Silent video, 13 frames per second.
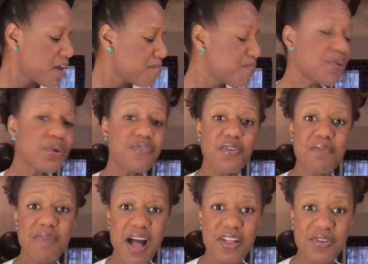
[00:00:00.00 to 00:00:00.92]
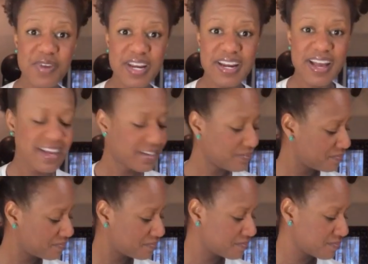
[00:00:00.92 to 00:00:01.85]
Beautiful
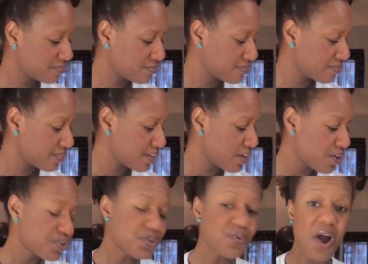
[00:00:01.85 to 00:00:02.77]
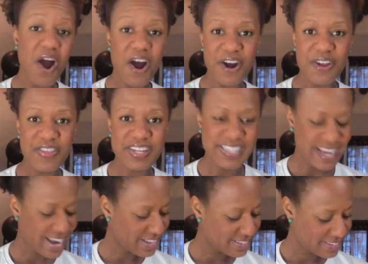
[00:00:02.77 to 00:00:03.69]
ballerina, you are the
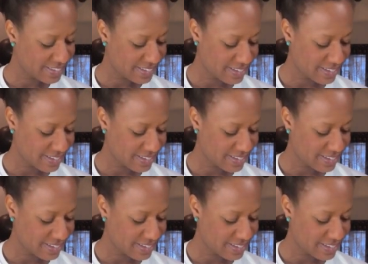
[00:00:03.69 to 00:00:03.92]
dance.